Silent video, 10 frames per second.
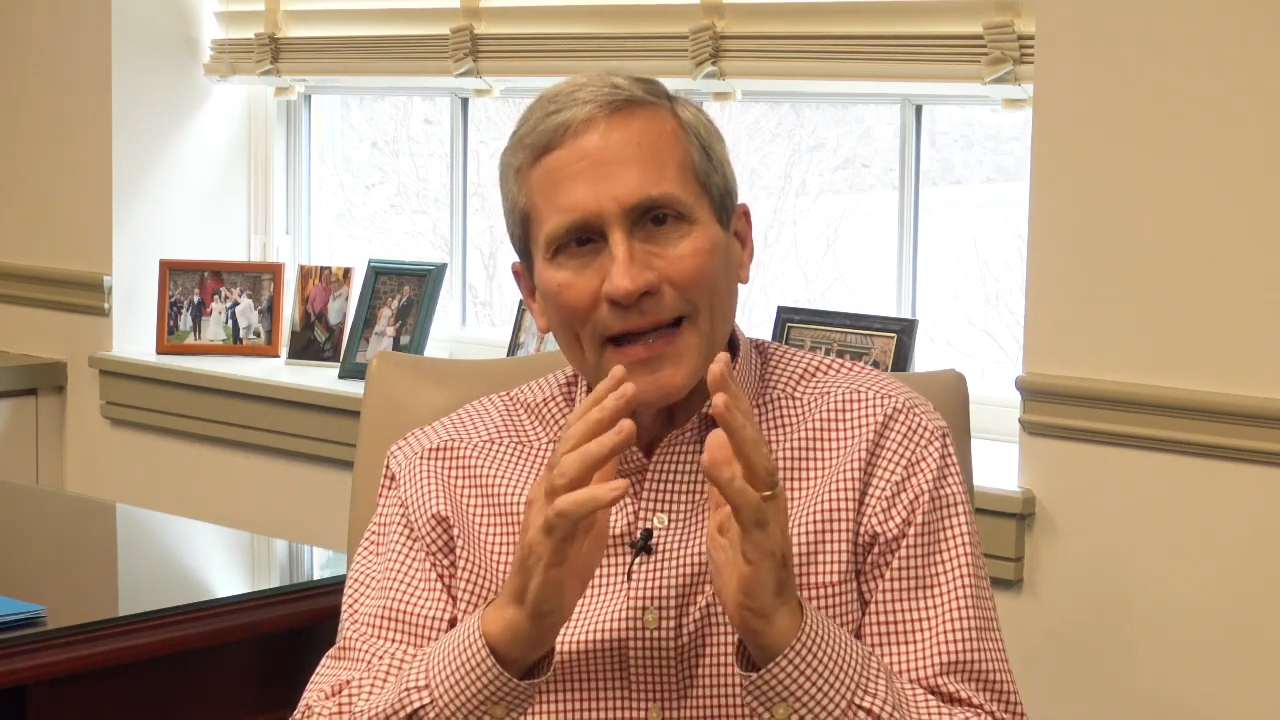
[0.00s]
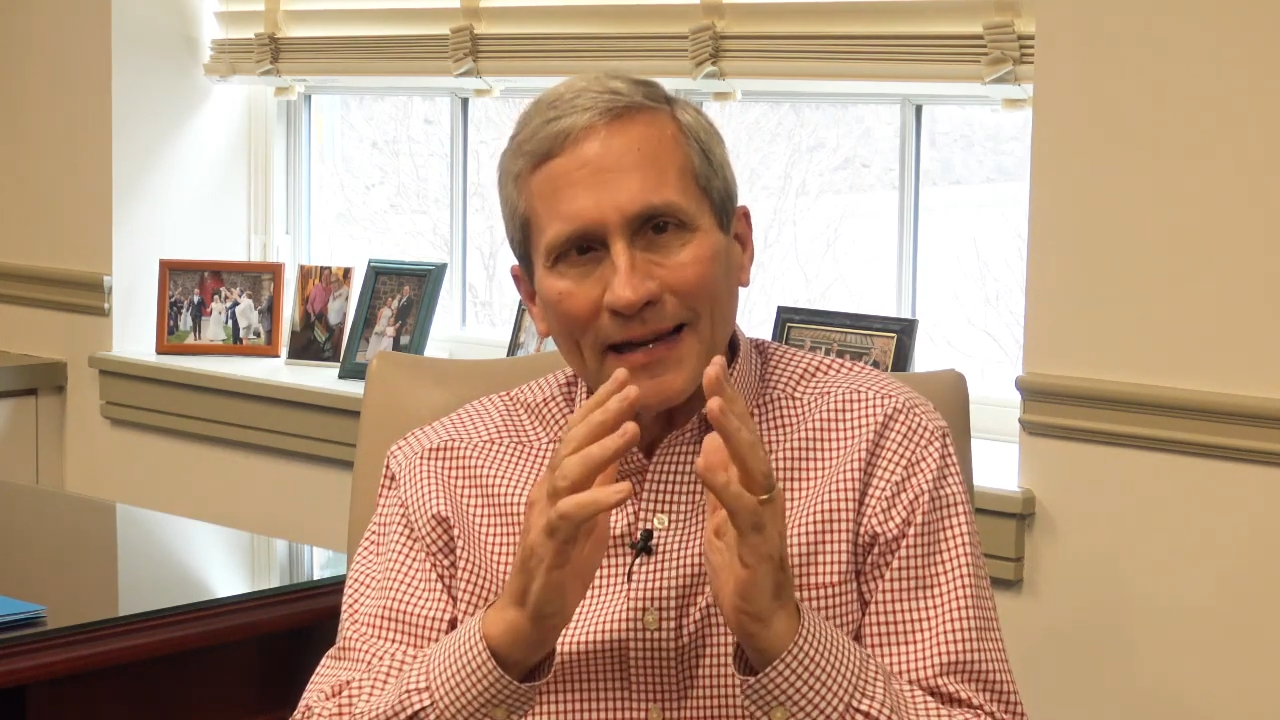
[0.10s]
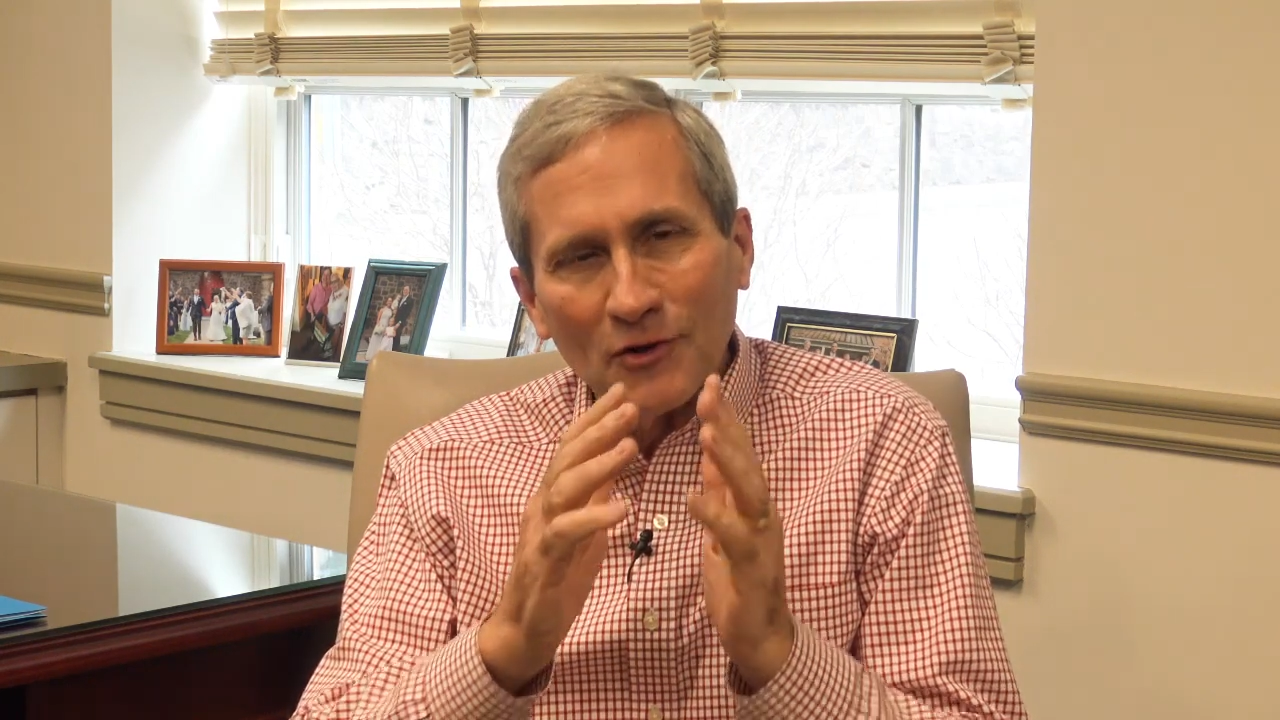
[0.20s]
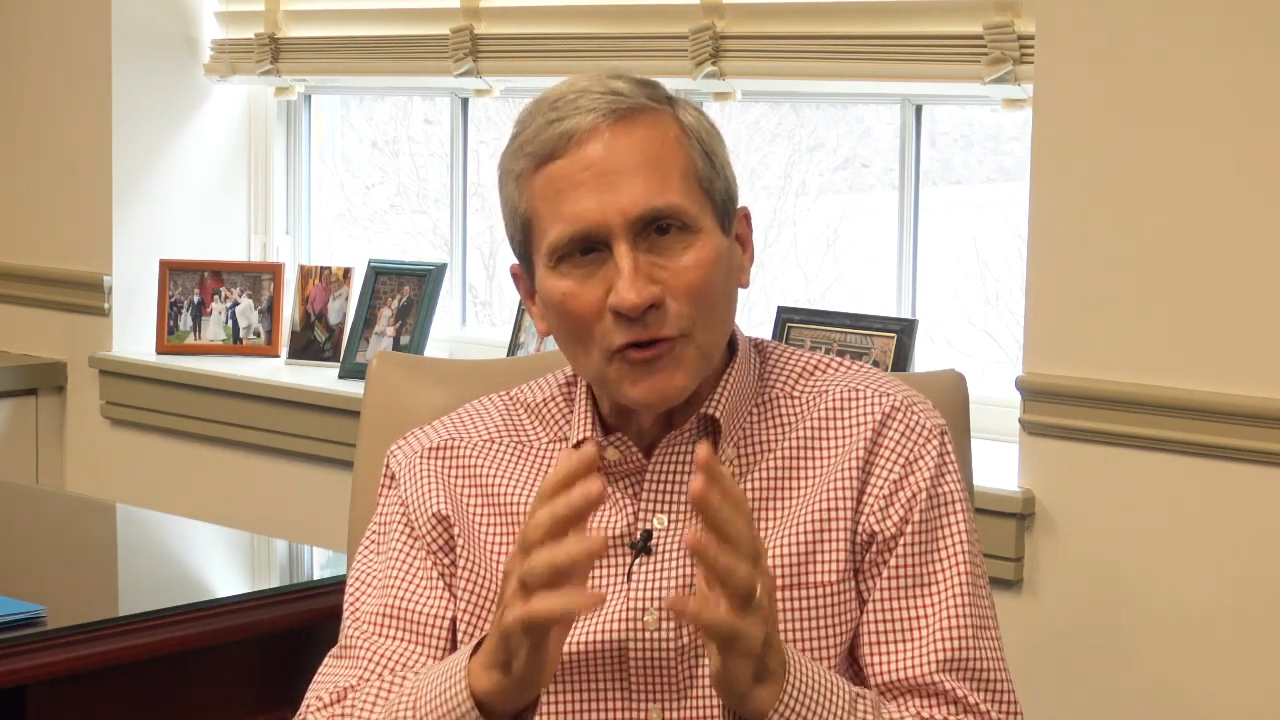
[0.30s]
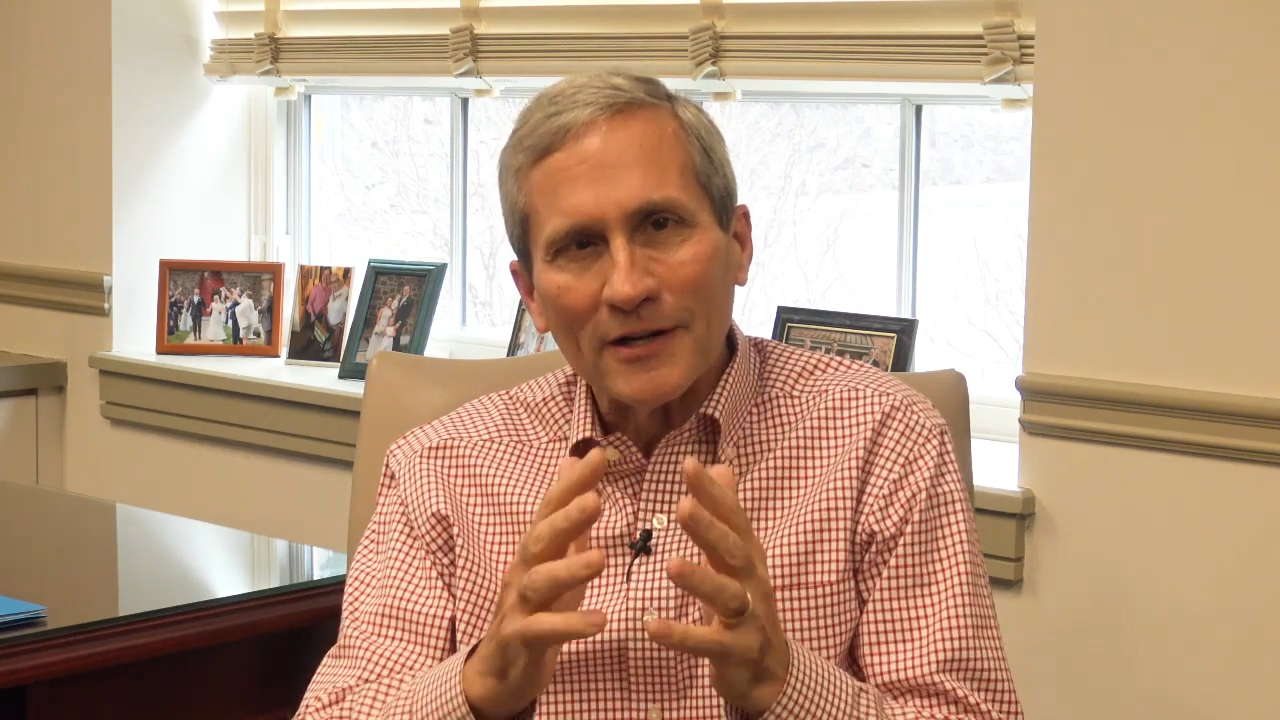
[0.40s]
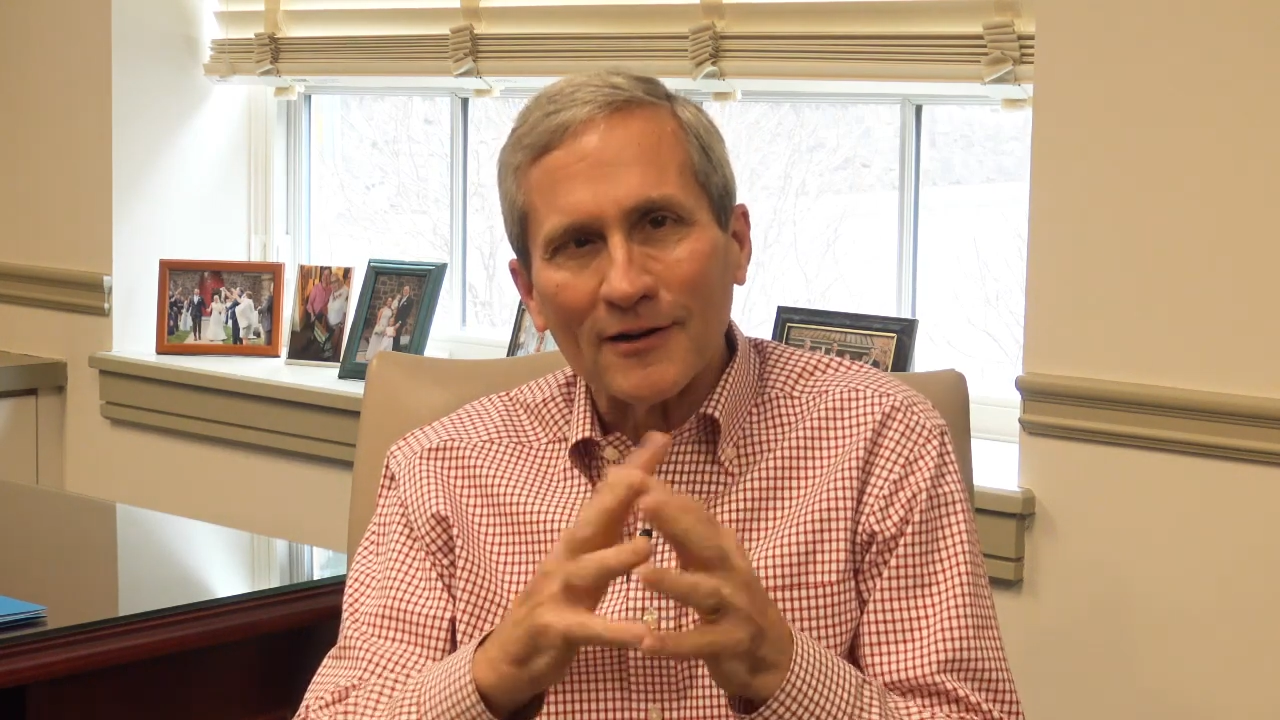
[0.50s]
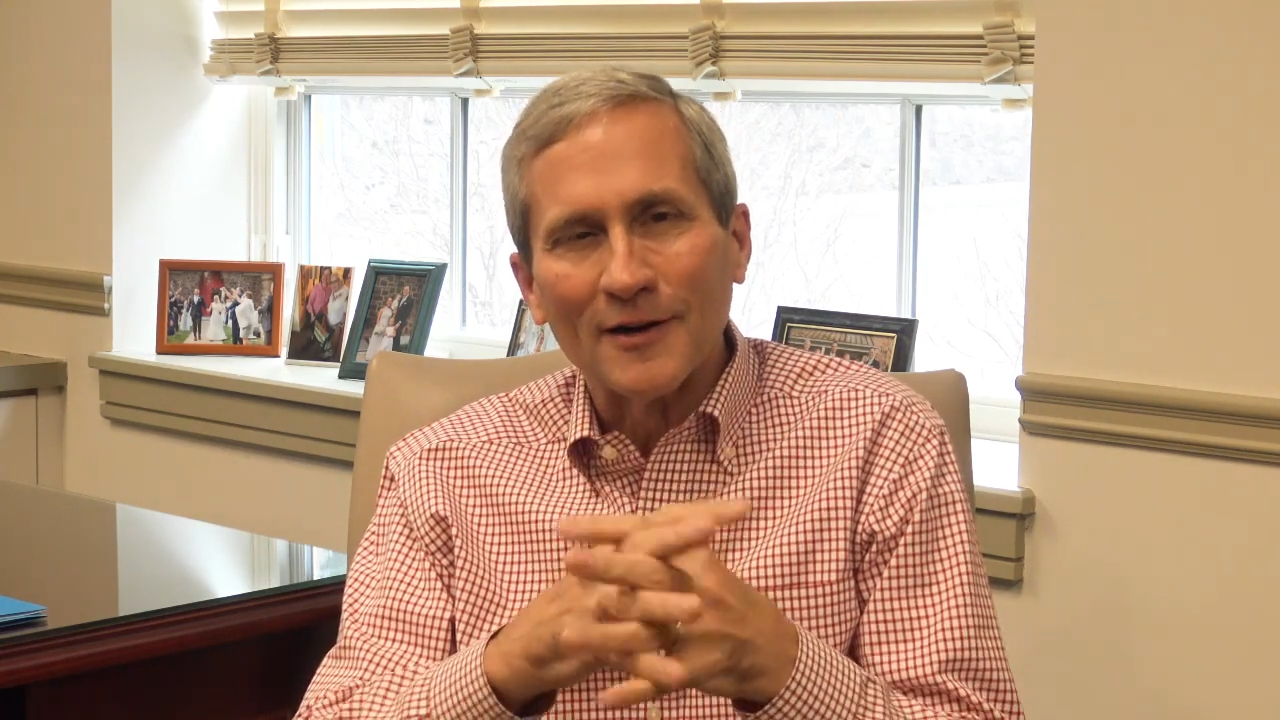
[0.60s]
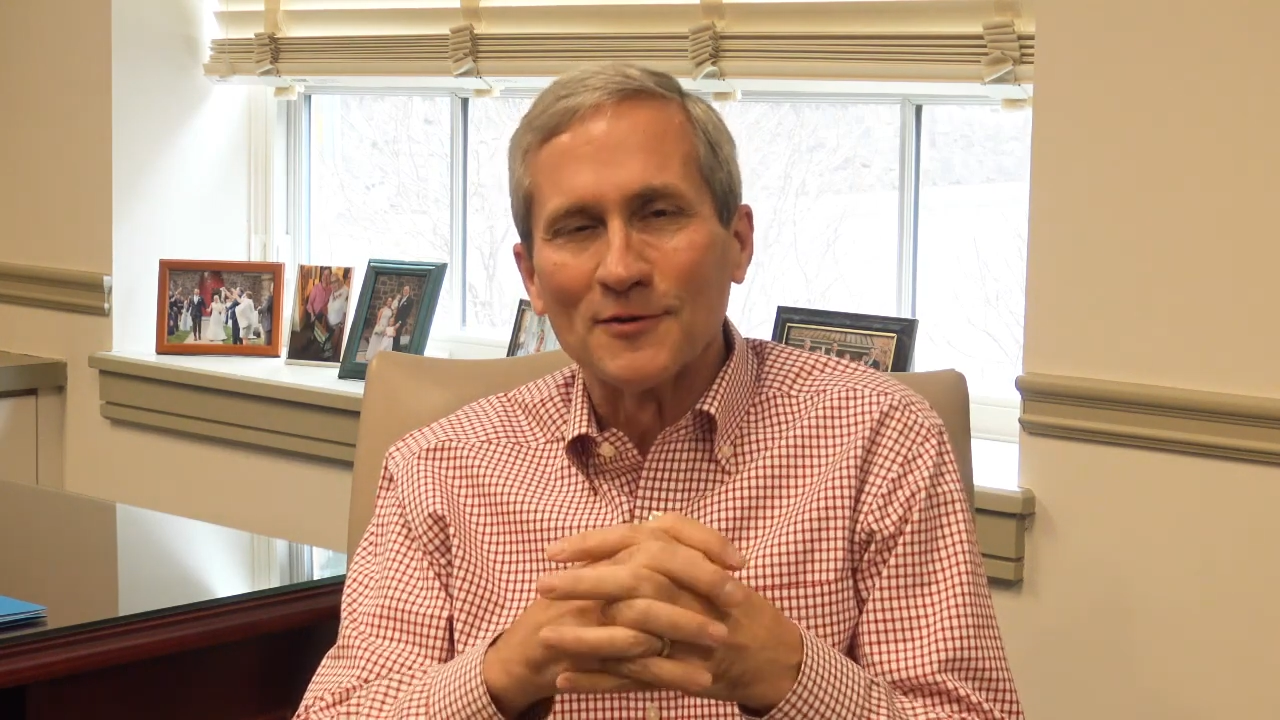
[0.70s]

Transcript: and clear